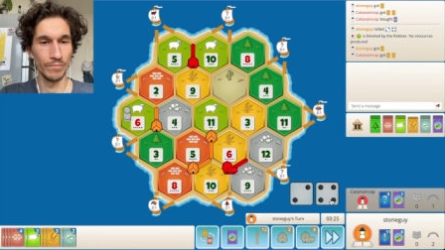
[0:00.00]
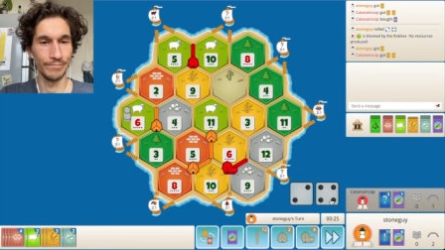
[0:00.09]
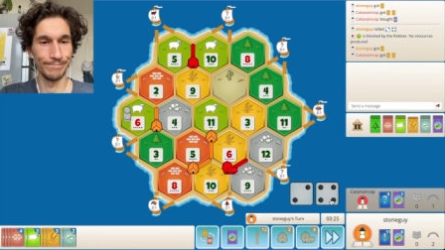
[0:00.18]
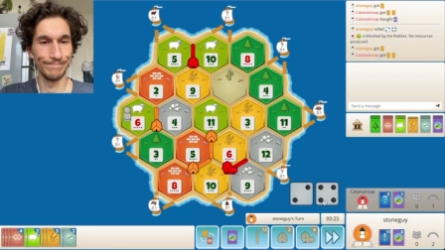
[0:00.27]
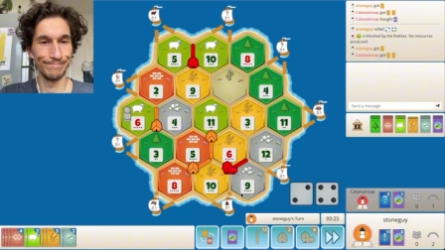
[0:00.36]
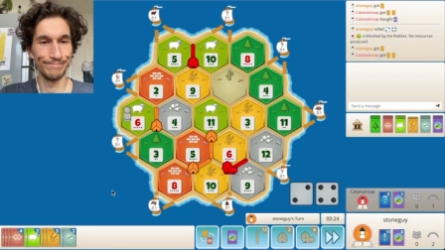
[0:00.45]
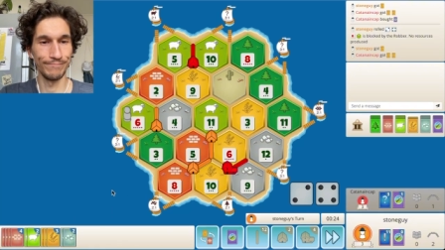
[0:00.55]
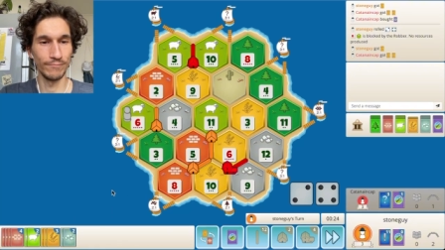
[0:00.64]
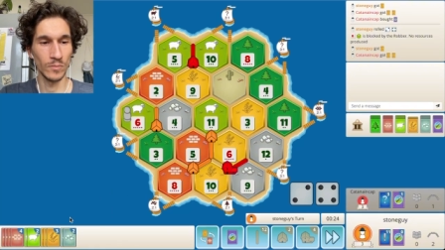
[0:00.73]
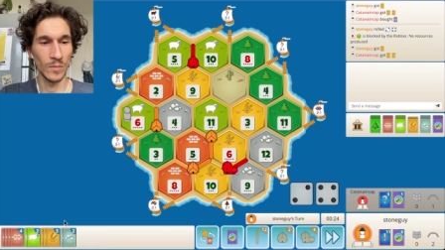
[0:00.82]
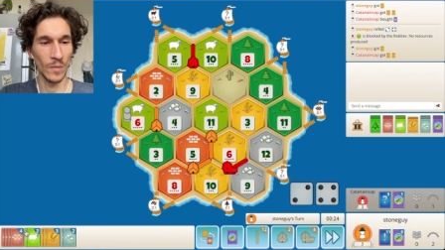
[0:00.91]
Mm.
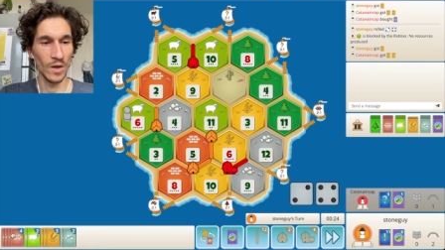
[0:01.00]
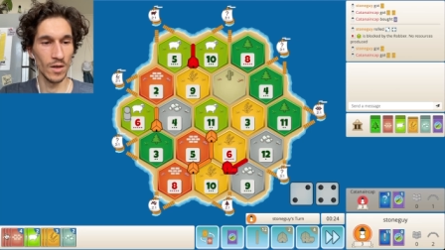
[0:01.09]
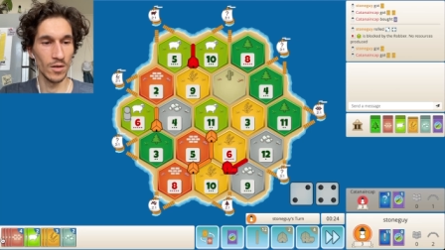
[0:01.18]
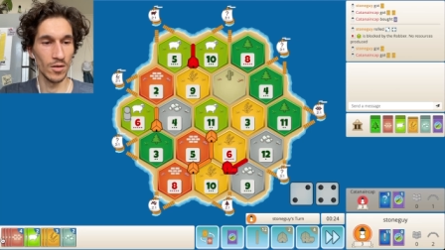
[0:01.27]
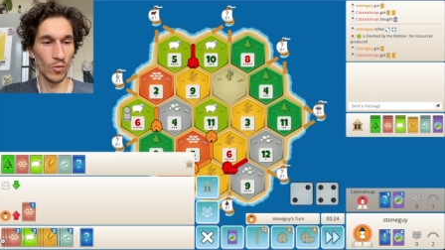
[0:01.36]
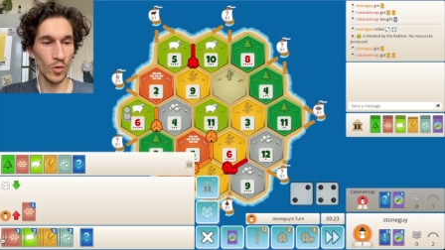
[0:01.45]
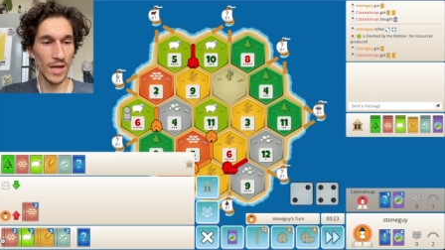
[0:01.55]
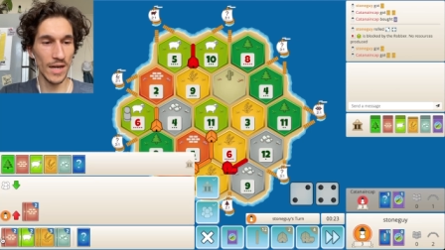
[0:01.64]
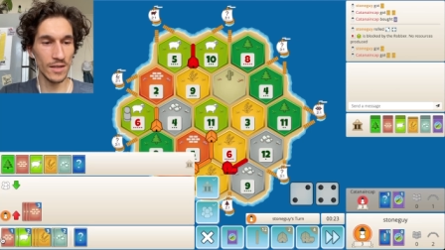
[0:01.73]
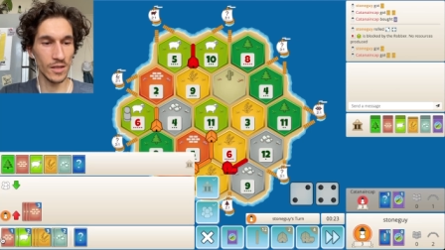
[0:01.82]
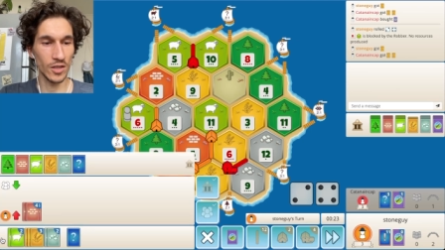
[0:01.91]

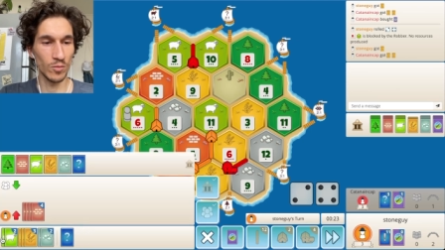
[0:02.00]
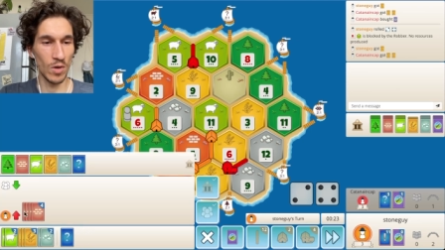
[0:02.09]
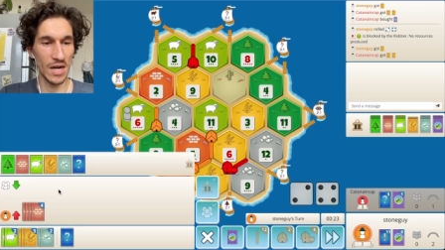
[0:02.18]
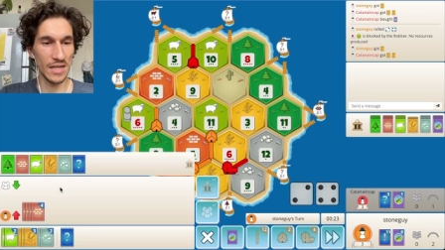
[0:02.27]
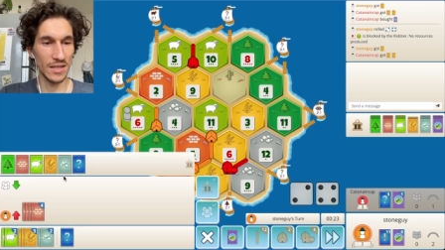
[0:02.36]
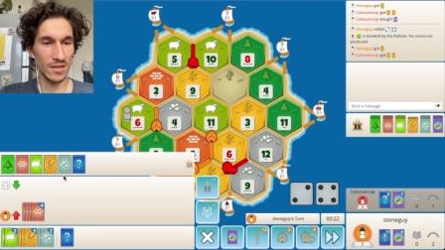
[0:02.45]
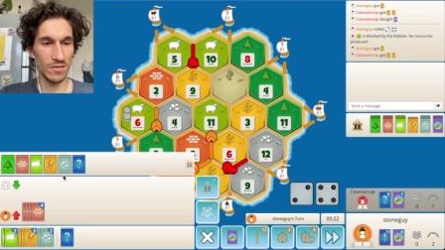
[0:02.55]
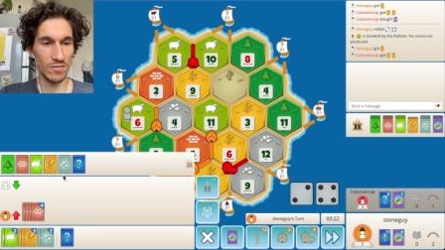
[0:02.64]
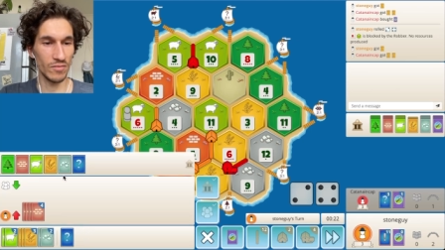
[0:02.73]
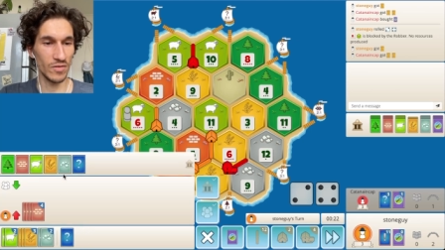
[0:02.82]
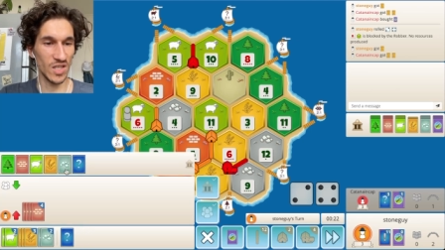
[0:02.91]
Okay, let's buy,
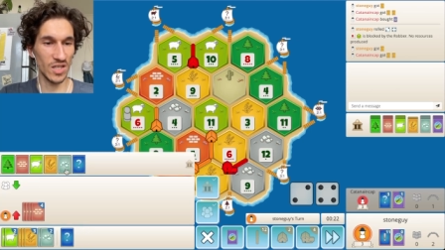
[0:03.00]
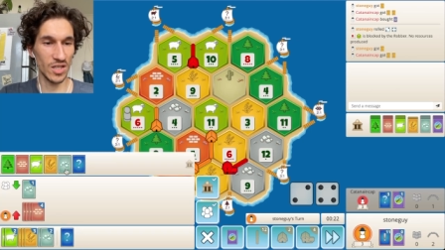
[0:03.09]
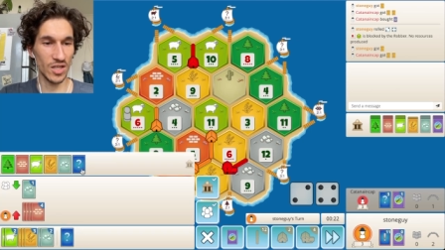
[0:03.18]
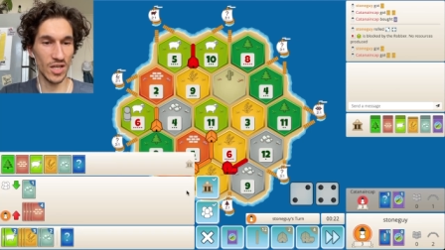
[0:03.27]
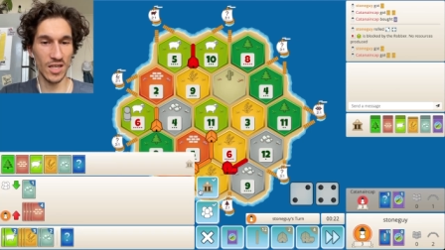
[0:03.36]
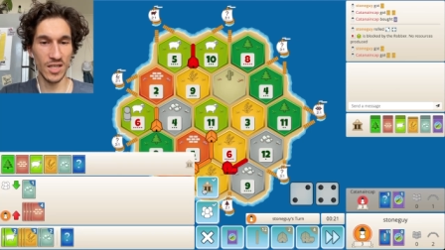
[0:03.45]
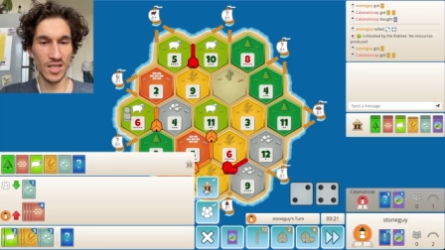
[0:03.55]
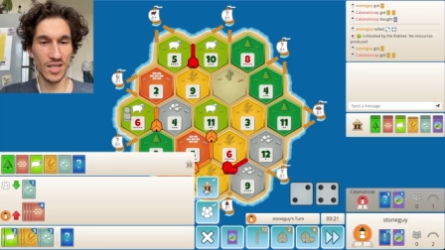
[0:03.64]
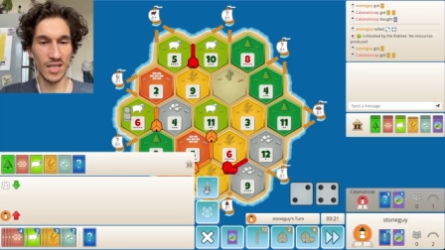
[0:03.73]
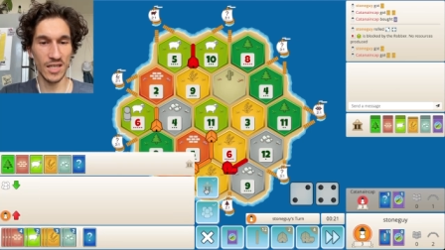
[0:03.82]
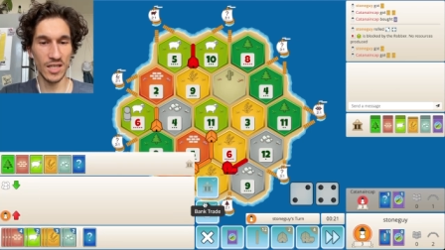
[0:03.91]
let's get a
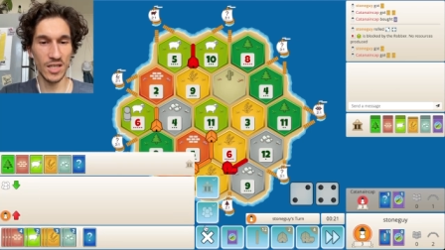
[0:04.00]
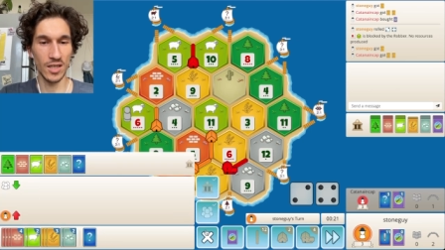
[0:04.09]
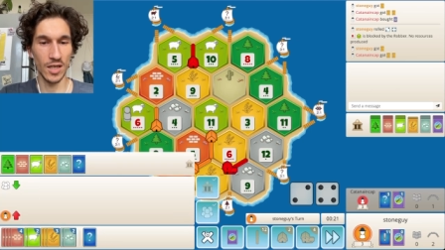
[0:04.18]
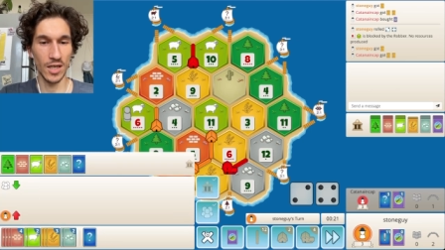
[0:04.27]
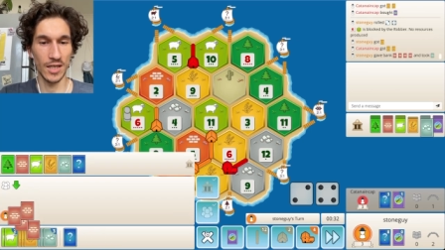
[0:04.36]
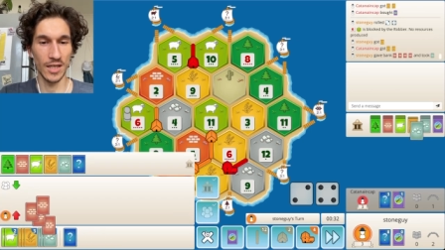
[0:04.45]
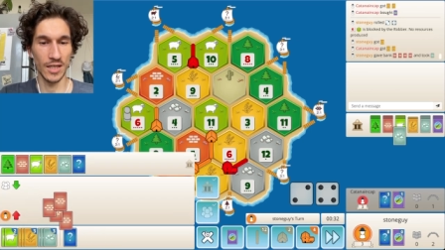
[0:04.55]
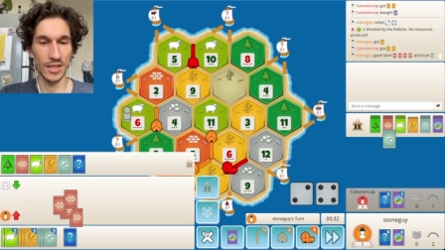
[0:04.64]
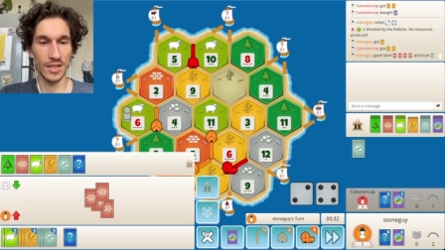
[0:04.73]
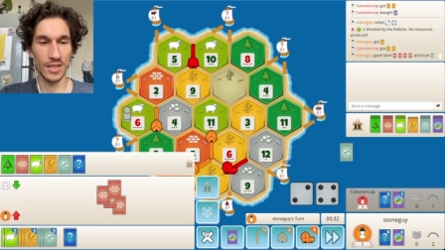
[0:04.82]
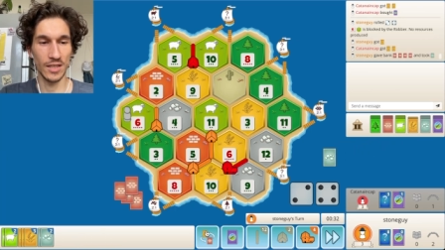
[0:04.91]
city, I
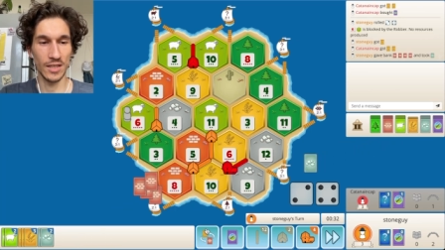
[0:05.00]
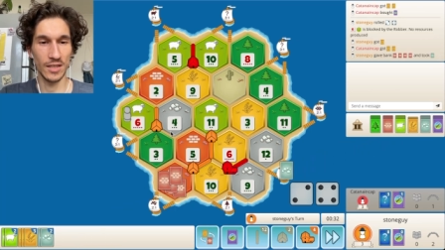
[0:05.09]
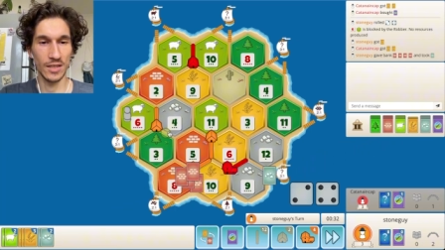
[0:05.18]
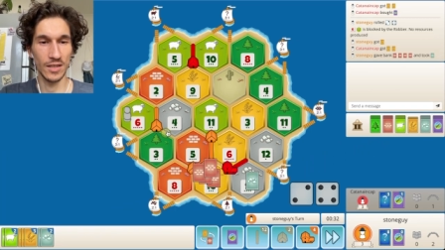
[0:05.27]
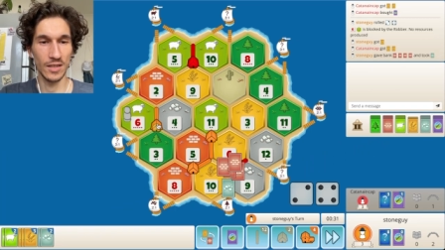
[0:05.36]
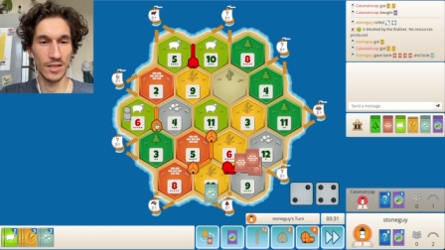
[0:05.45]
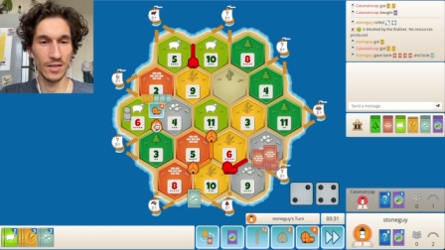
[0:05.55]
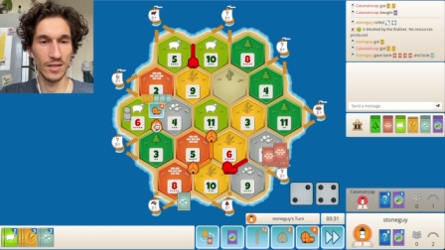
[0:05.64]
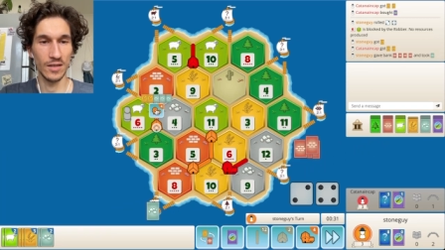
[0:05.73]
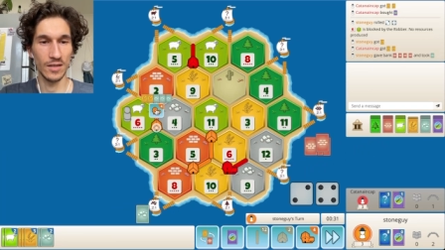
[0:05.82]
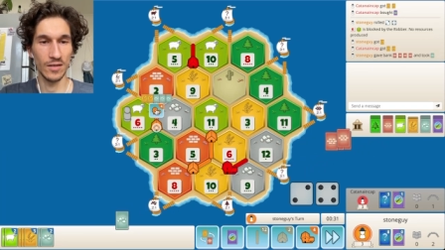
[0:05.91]
guess,
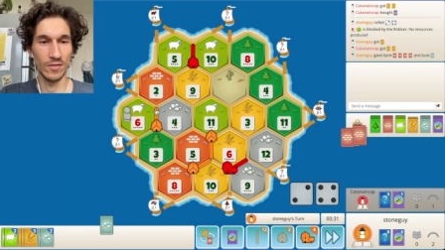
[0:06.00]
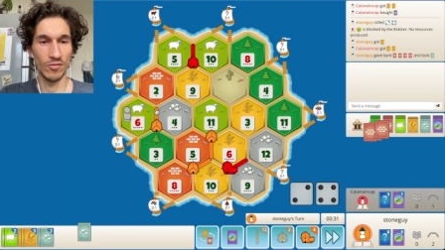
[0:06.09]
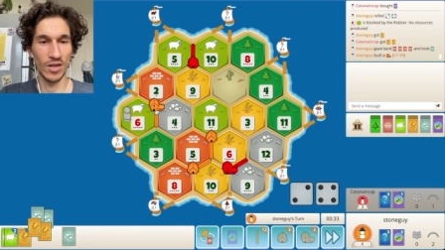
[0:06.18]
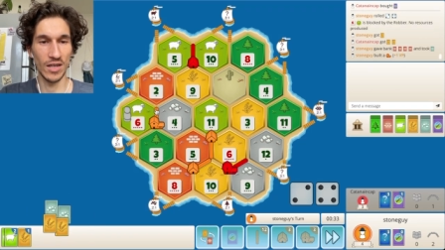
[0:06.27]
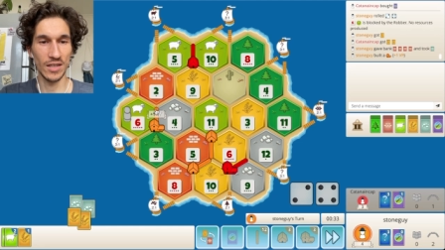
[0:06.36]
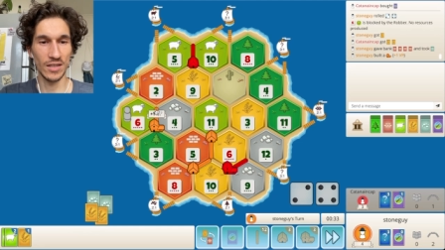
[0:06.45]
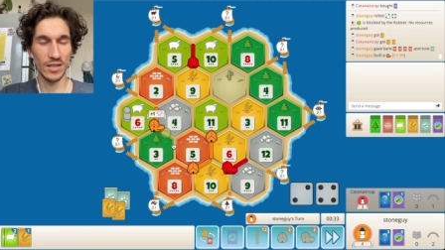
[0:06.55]
right?